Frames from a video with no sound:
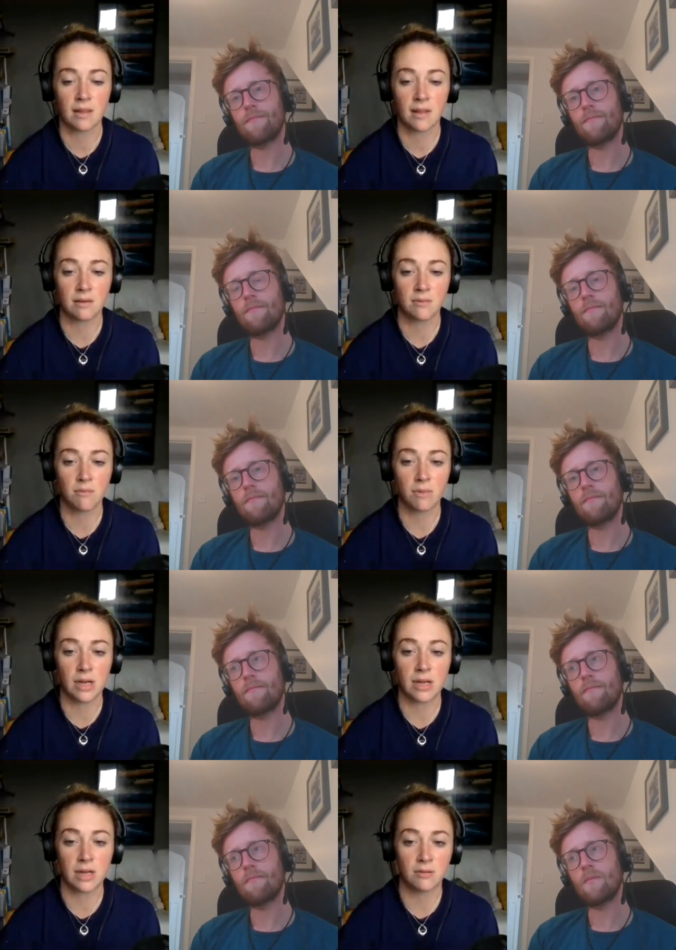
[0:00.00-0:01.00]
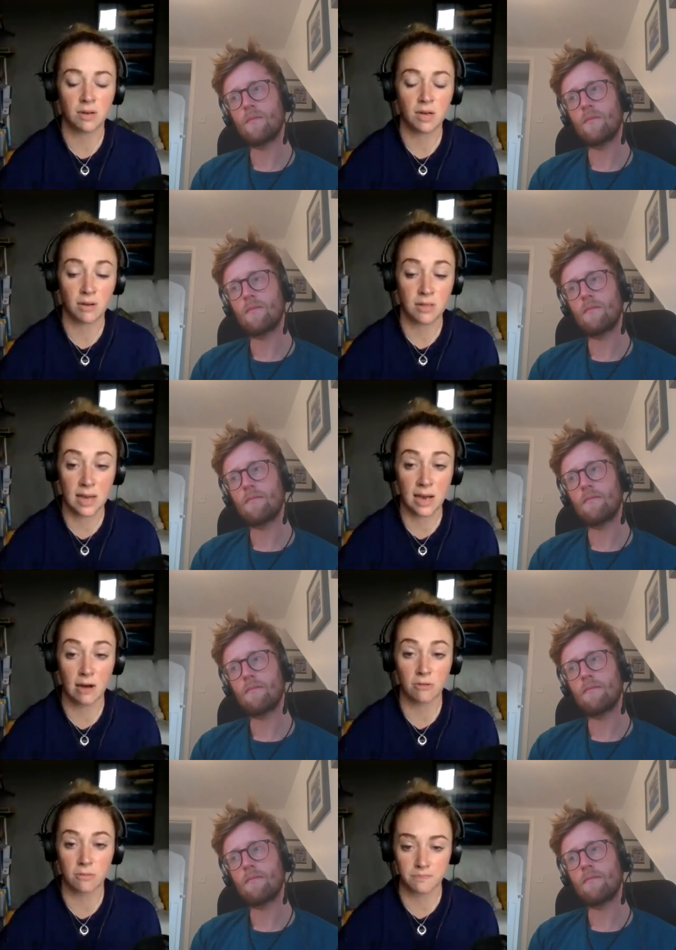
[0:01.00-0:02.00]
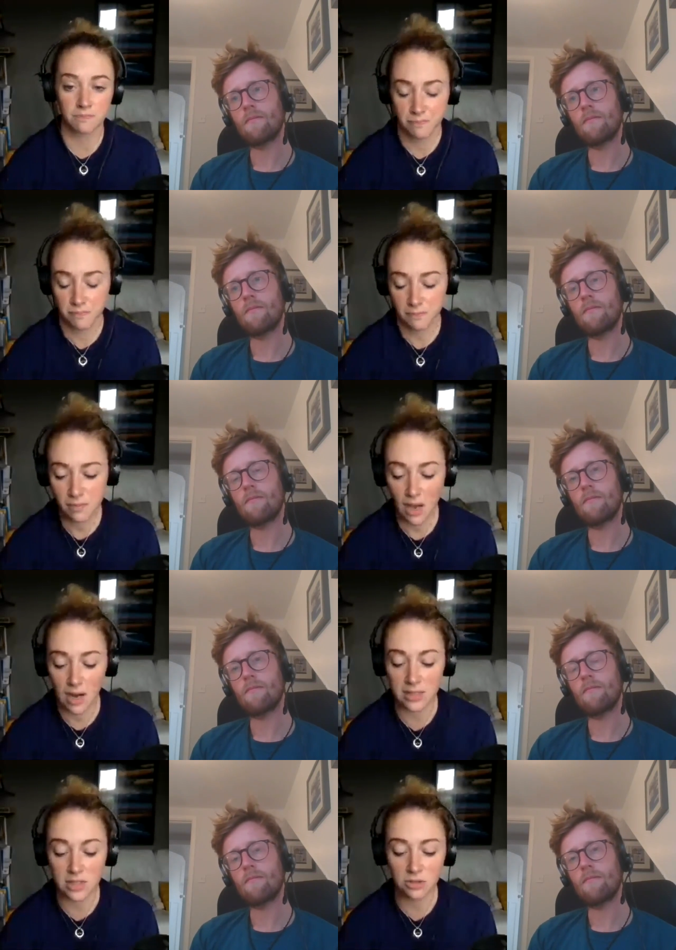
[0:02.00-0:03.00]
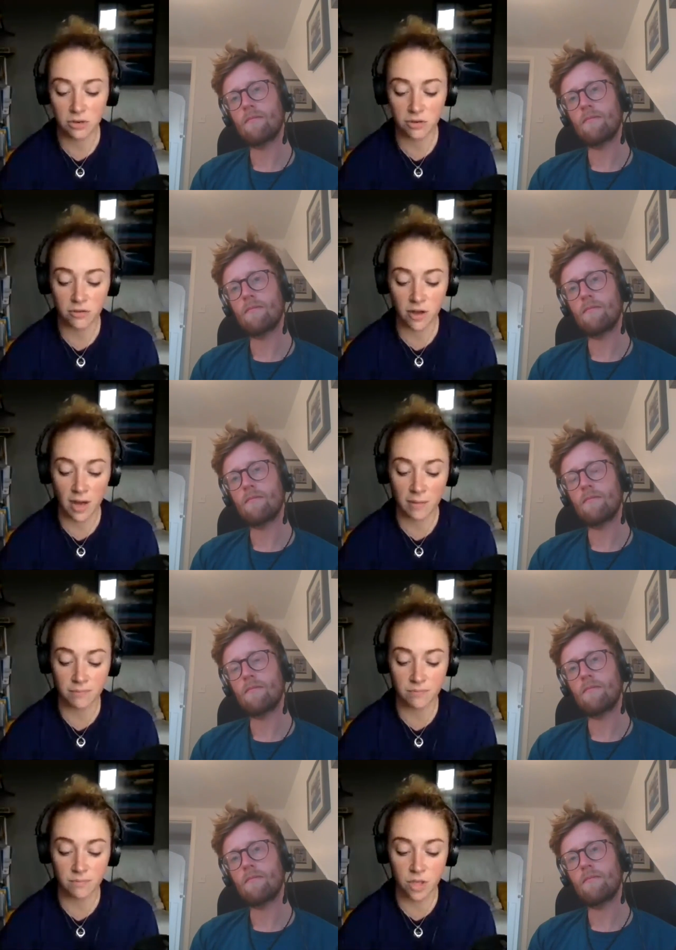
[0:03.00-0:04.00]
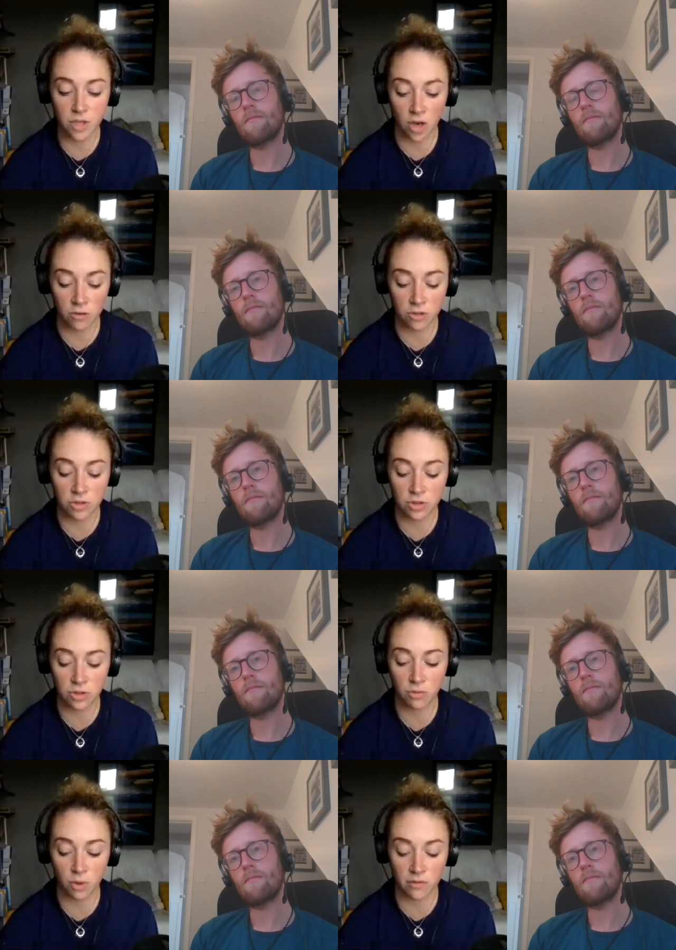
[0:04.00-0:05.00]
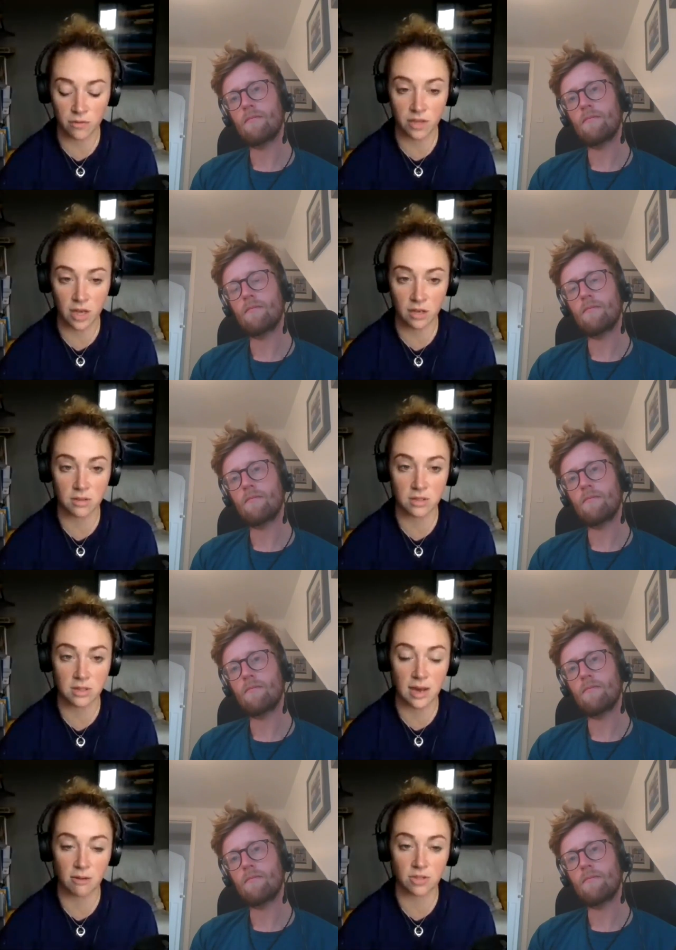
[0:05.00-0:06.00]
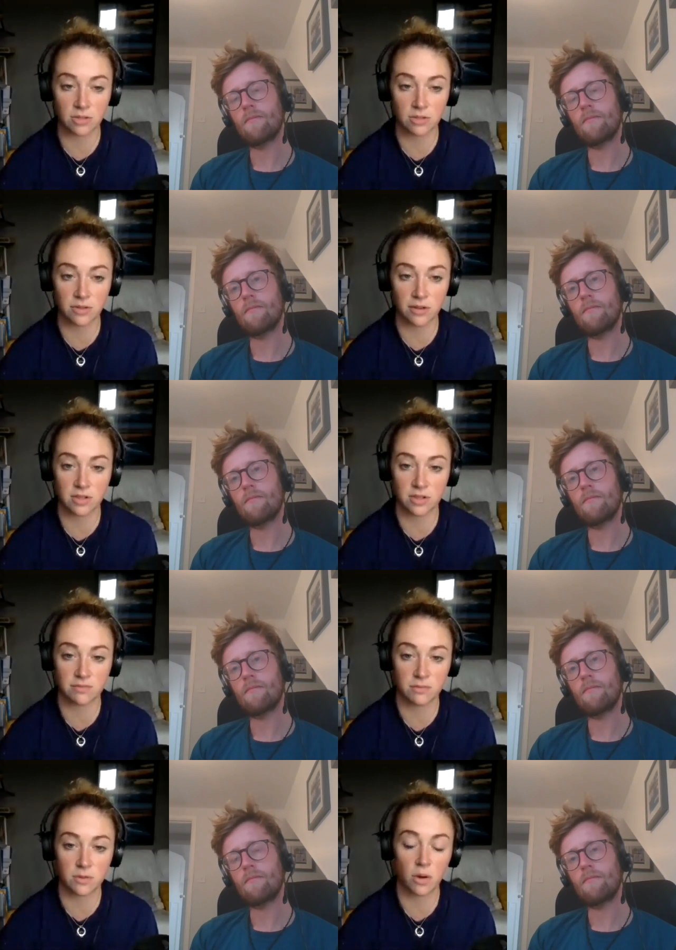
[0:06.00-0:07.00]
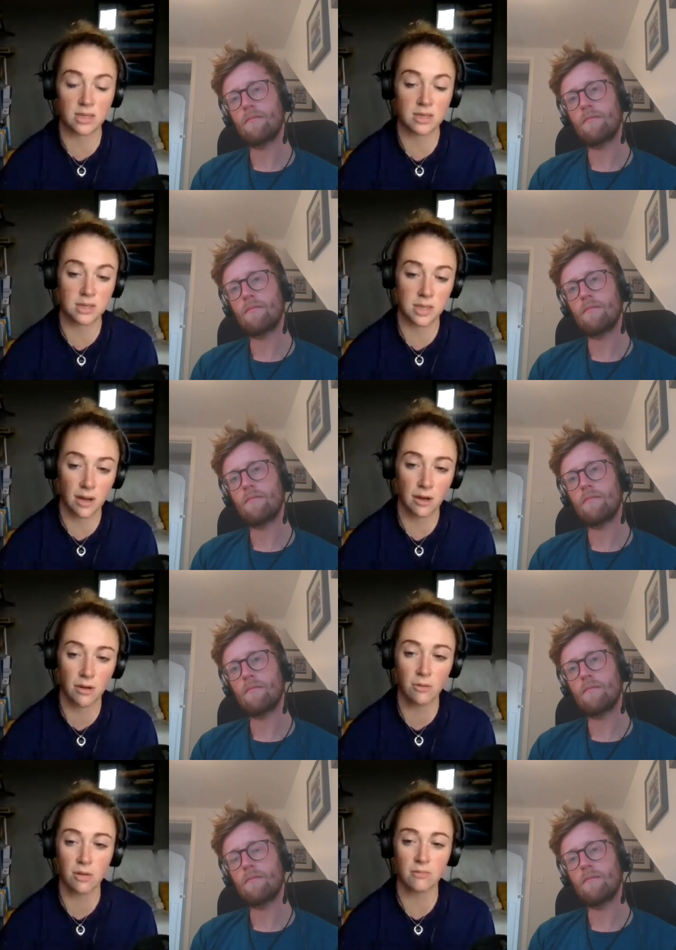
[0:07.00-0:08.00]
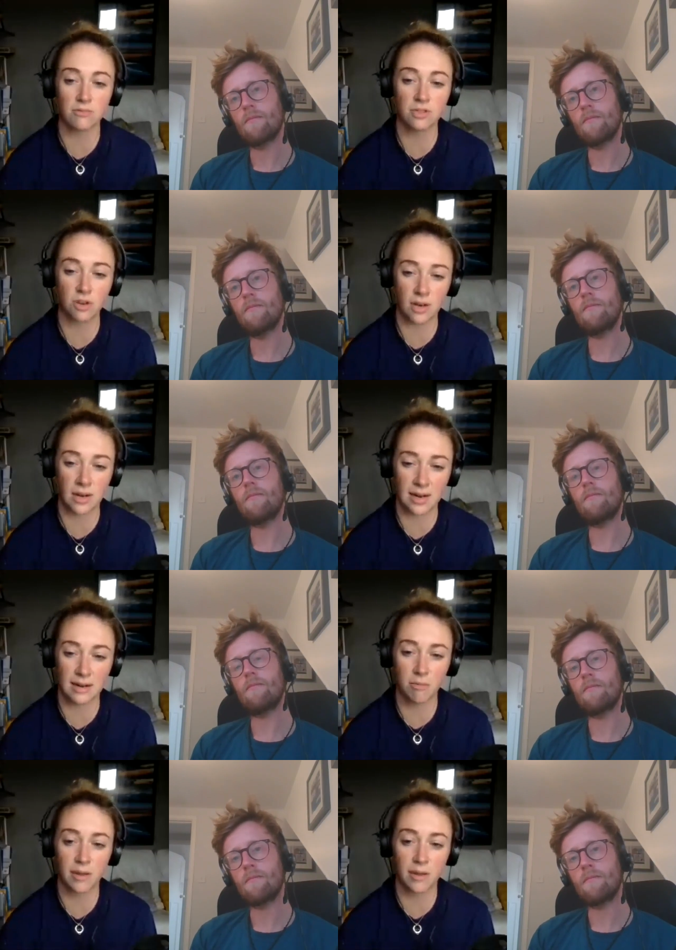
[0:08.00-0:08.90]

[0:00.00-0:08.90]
Speaker 1: and then when we were going down, I had to sort of um, coach one of the girls down. She was very just quite slow, struggling mm. a little